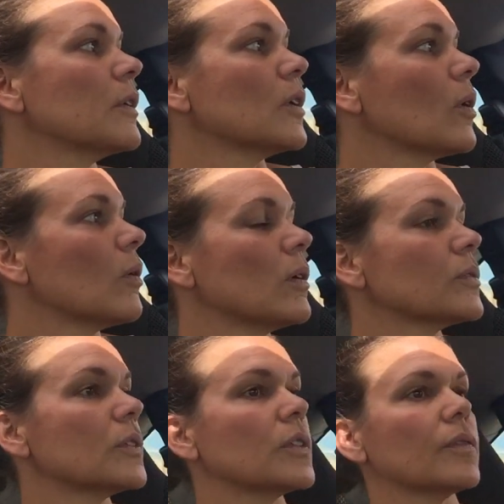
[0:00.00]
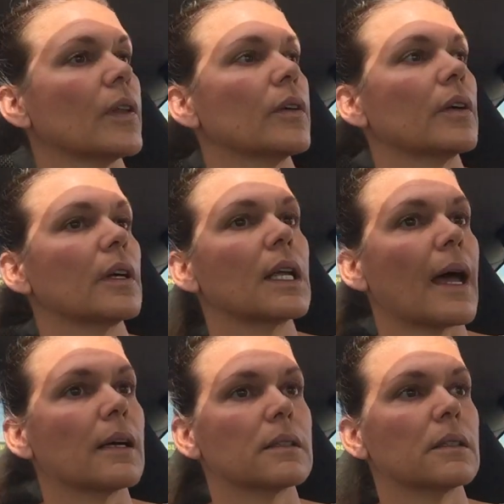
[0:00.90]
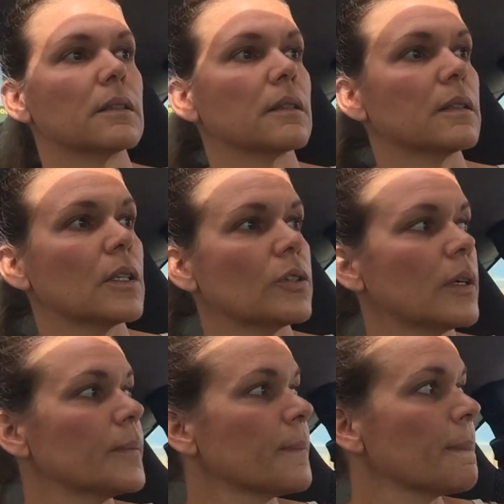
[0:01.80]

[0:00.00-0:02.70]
you know, all sorts of other gases, etc.